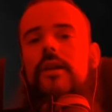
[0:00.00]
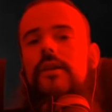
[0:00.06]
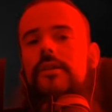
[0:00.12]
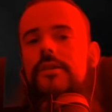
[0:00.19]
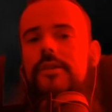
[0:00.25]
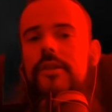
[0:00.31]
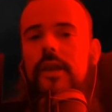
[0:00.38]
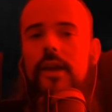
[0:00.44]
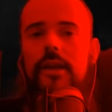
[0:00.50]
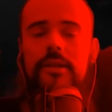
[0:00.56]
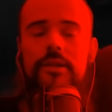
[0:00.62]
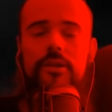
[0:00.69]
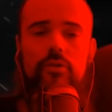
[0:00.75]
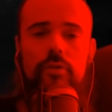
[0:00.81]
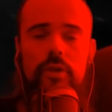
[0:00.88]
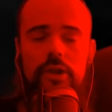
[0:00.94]
Scaling
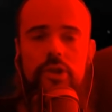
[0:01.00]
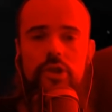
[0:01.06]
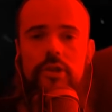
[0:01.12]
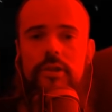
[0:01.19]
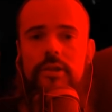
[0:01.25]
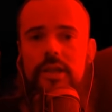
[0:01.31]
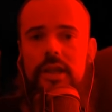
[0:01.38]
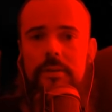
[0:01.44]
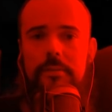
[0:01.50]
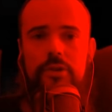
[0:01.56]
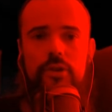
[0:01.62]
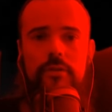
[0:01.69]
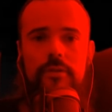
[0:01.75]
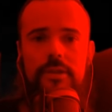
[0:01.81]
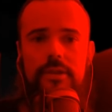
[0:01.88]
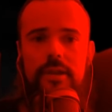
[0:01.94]
duration and damage
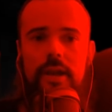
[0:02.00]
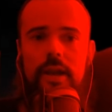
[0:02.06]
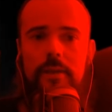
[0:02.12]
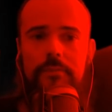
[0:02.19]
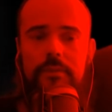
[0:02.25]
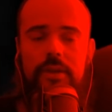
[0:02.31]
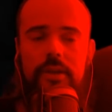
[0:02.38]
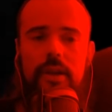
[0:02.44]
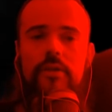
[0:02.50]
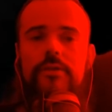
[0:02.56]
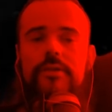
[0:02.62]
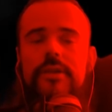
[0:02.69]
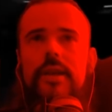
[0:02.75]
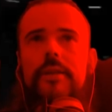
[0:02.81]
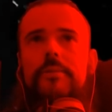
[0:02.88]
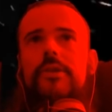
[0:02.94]
over time, the chaos
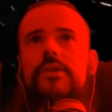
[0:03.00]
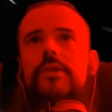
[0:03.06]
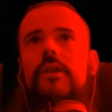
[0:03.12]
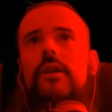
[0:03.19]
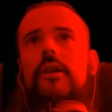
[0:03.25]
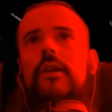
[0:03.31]
damage,